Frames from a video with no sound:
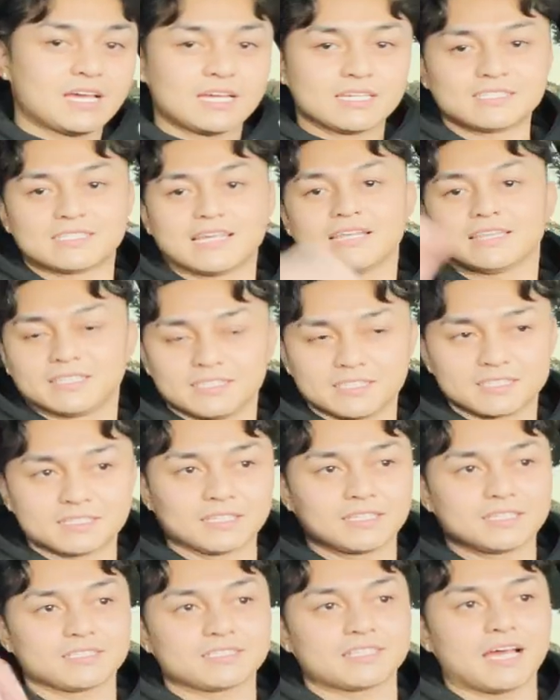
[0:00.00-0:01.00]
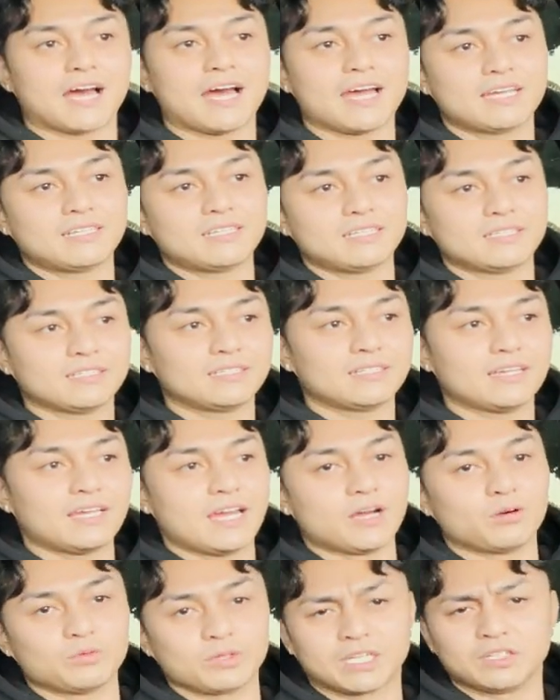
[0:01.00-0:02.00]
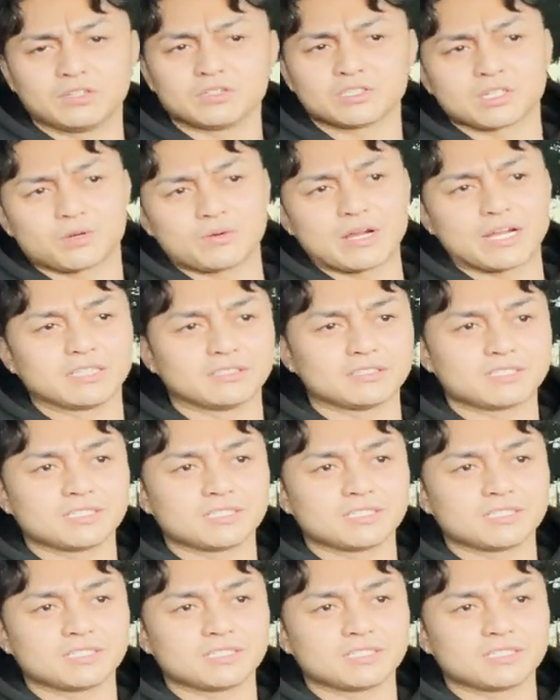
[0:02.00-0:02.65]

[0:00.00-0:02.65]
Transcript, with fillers: set these to the side, and we can use our regular